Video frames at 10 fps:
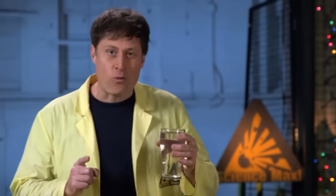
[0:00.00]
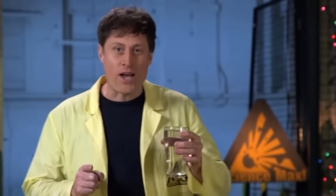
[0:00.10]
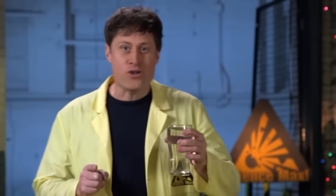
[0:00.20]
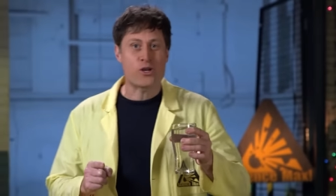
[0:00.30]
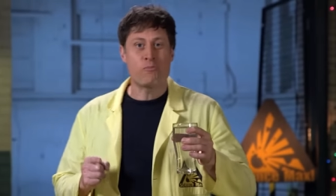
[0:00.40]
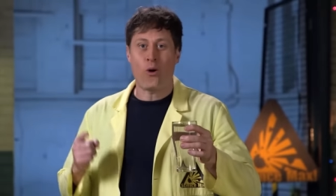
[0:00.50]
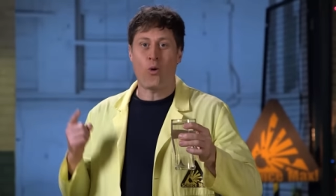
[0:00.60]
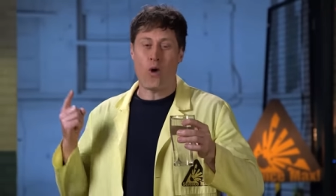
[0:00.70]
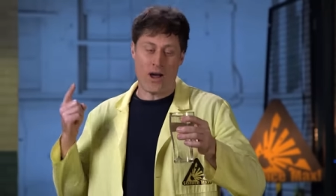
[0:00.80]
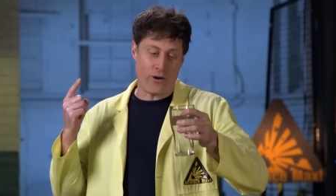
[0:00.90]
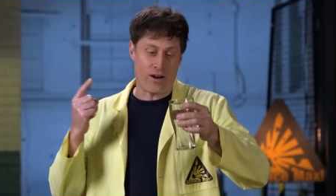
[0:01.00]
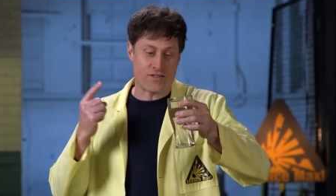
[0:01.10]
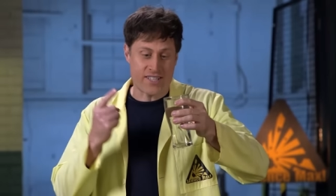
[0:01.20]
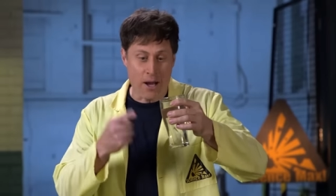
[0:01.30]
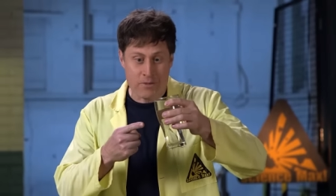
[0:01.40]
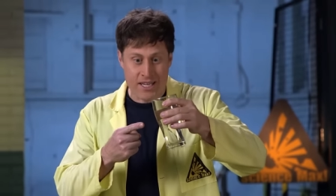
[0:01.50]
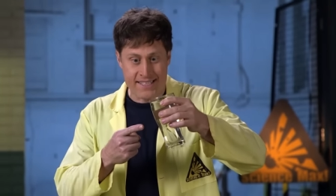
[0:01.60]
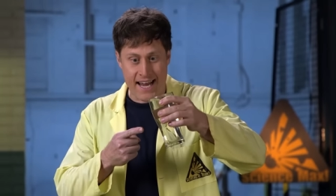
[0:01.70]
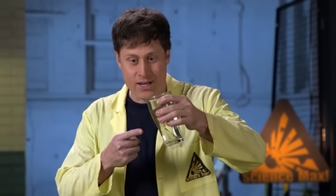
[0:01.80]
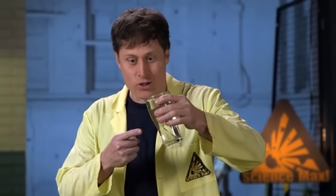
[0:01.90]
why you can pour water out of some
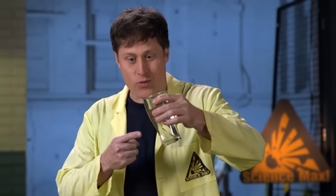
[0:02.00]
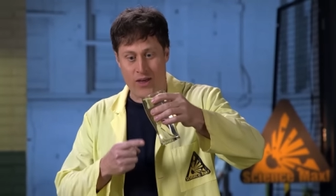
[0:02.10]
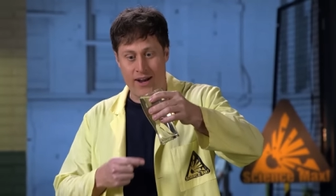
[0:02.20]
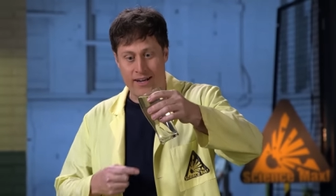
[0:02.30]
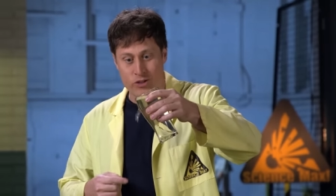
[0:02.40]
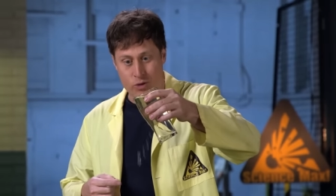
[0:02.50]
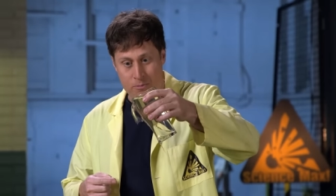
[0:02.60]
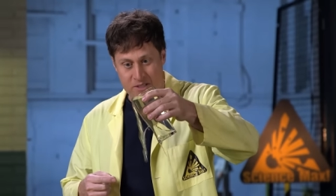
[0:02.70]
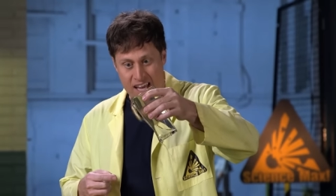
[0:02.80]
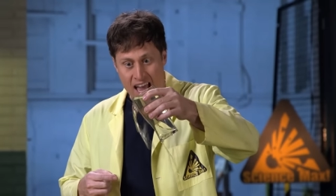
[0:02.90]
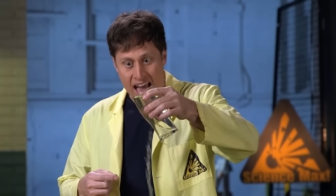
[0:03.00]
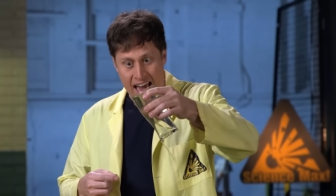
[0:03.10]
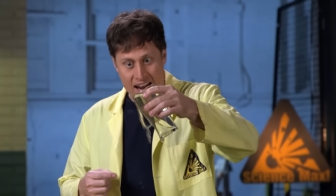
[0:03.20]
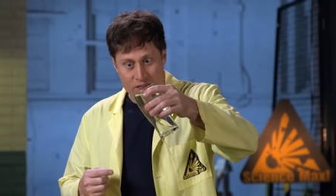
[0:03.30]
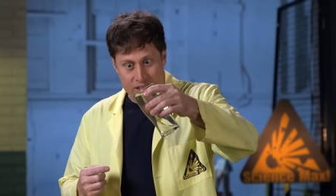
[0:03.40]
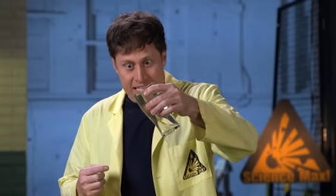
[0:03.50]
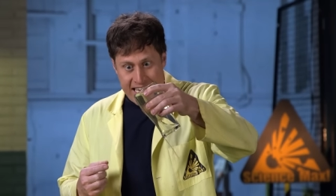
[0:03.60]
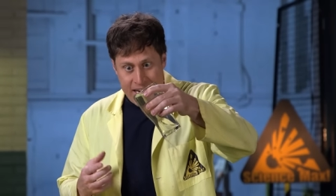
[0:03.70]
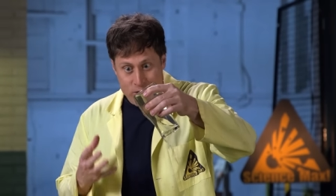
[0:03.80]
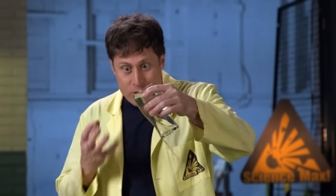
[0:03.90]
containers without any drips, and other
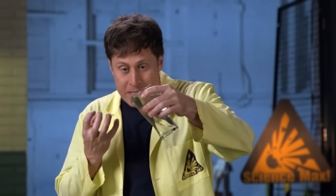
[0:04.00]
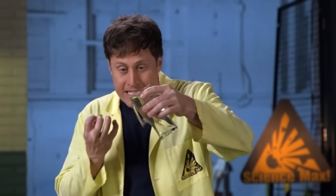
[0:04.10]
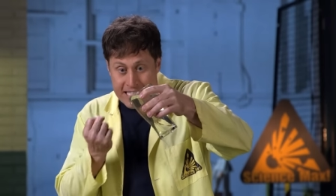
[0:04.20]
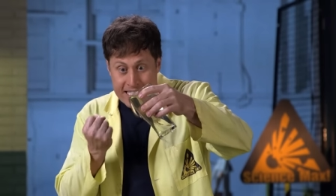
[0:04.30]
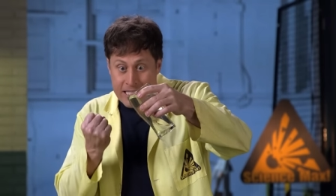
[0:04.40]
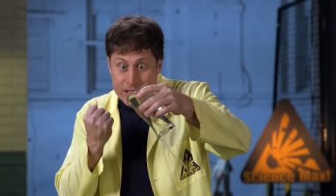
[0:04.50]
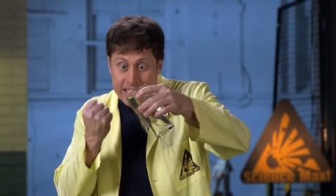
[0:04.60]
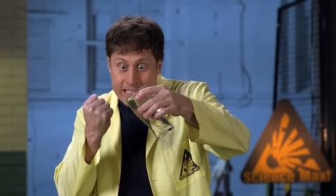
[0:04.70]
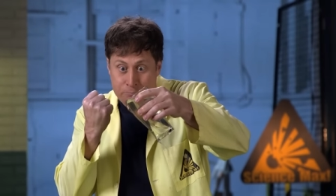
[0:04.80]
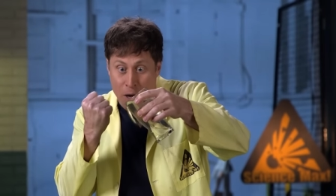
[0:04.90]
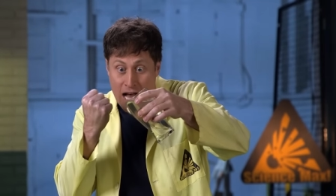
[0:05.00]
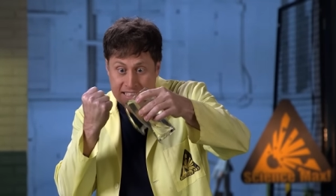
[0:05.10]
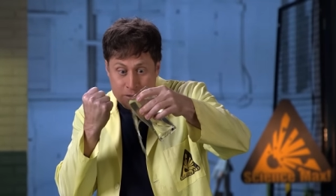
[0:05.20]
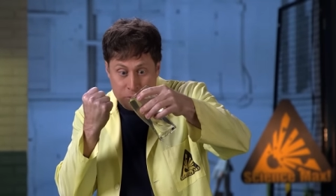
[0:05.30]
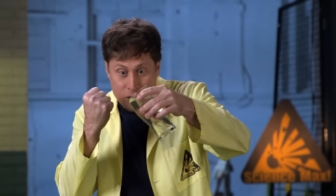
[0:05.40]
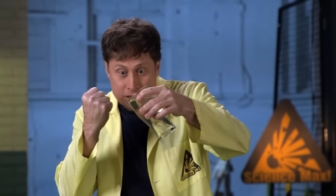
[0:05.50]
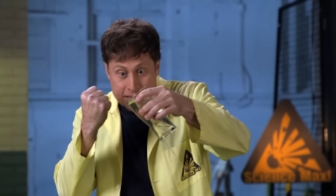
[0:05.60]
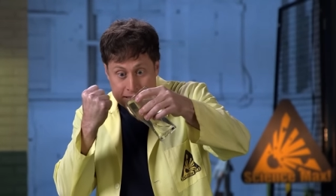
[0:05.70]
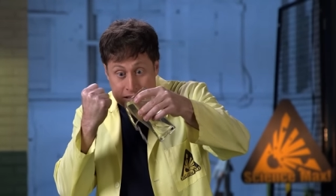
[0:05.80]
containers make it nearly impossible.